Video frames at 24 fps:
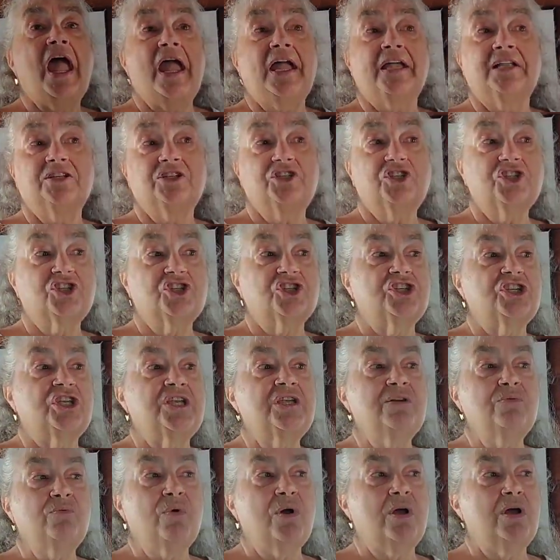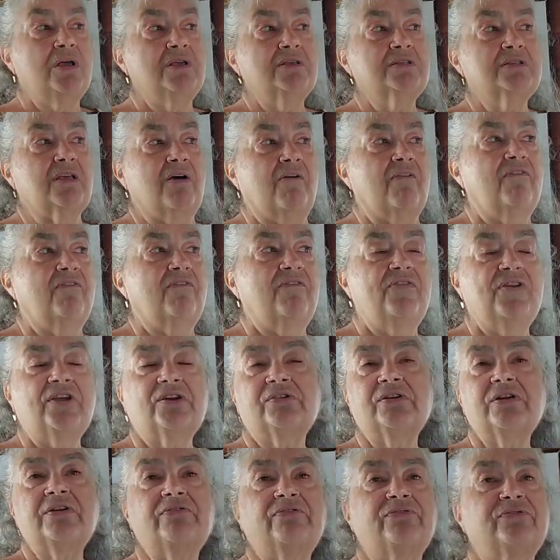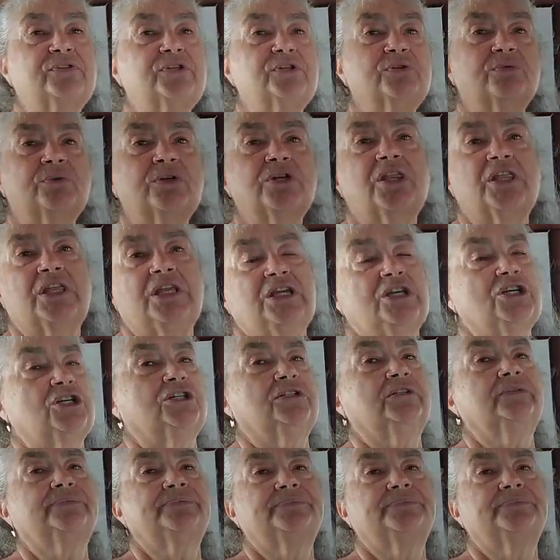And she was a very forward thinker.